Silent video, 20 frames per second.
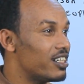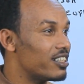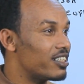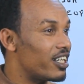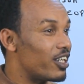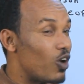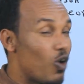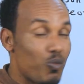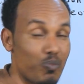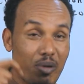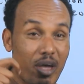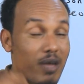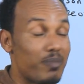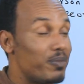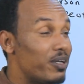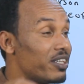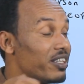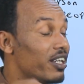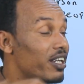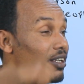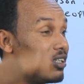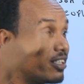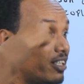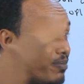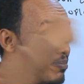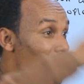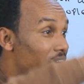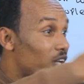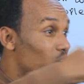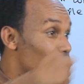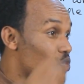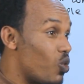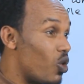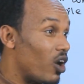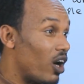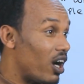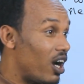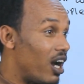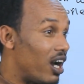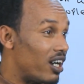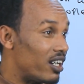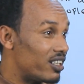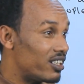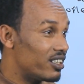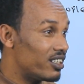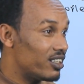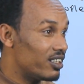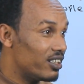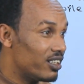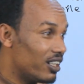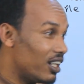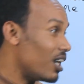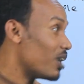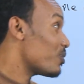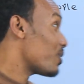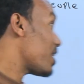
They don't pay, but they make you work hard. Yeah. All